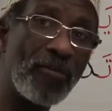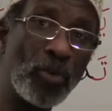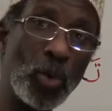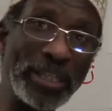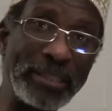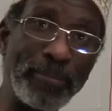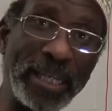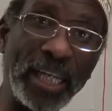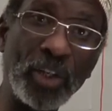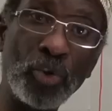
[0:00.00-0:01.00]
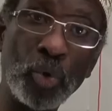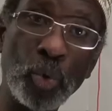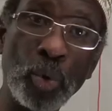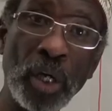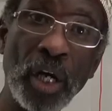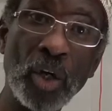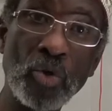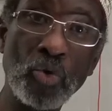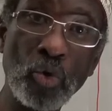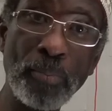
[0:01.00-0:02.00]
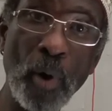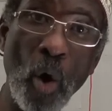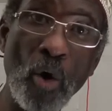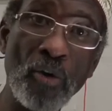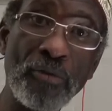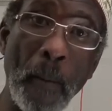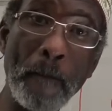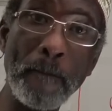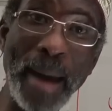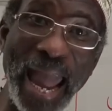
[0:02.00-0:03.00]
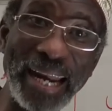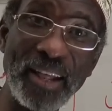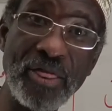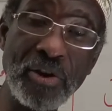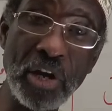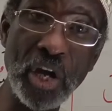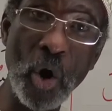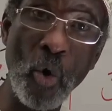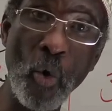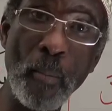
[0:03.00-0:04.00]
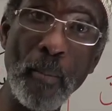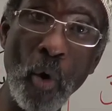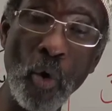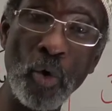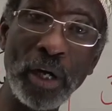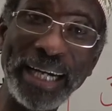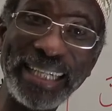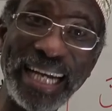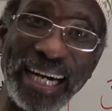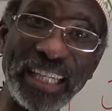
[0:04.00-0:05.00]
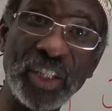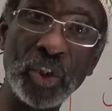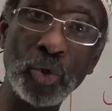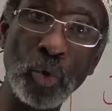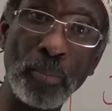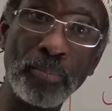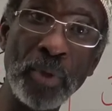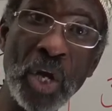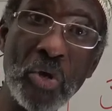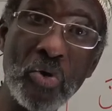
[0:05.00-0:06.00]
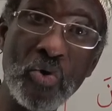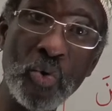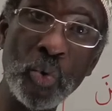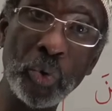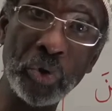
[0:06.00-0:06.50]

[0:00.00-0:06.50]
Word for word: if you are speaking to group of men, three or more. Darastum, you